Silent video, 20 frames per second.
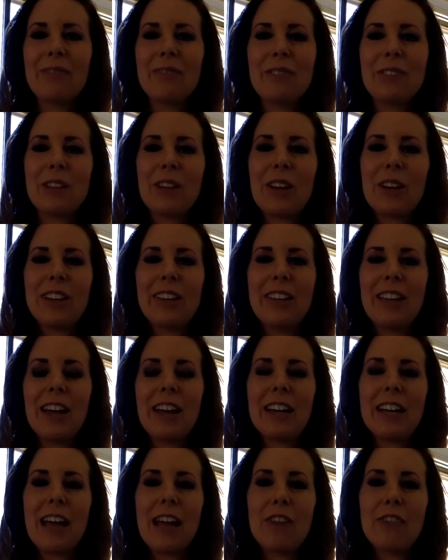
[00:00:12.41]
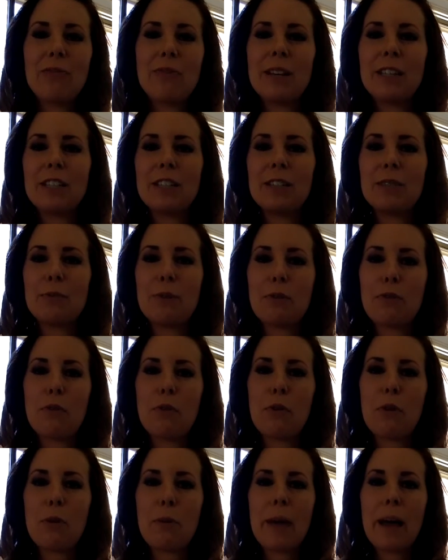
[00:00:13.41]
So I have mentioned
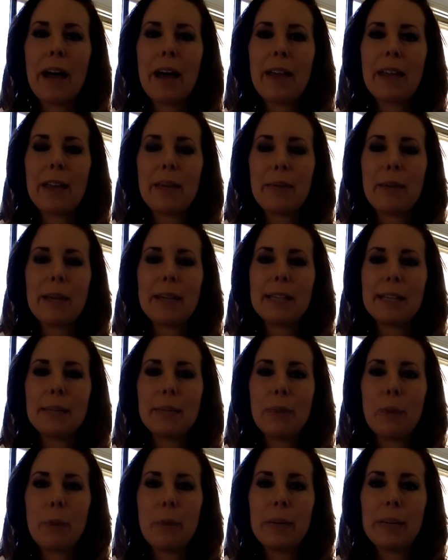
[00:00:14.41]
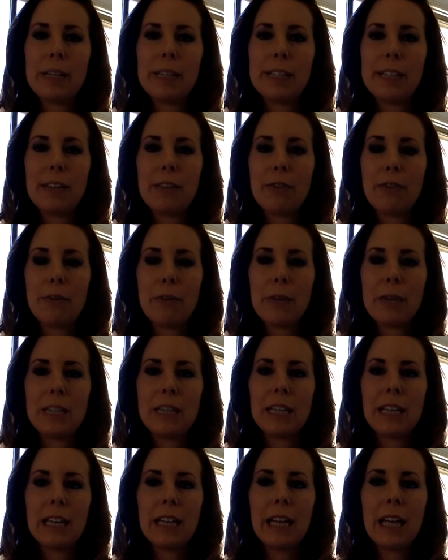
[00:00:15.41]
before about the amazing properties that
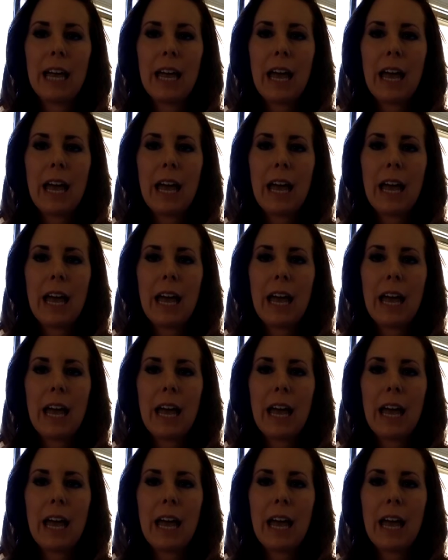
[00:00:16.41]
fermenting